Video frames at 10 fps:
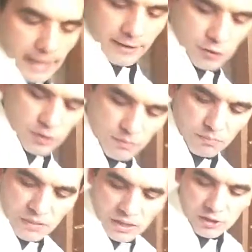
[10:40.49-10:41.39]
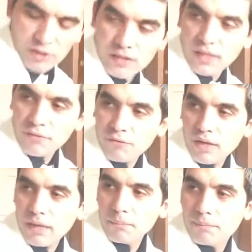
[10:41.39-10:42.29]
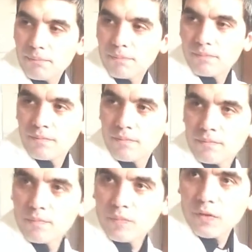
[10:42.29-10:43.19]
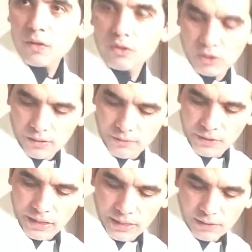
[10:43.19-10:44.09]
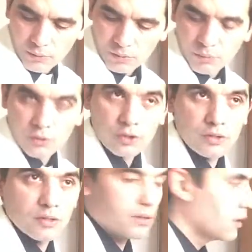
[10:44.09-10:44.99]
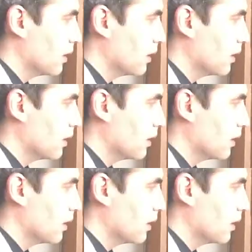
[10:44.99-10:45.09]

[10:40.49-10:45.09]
Lateral margin of arm onto 3 equal portions.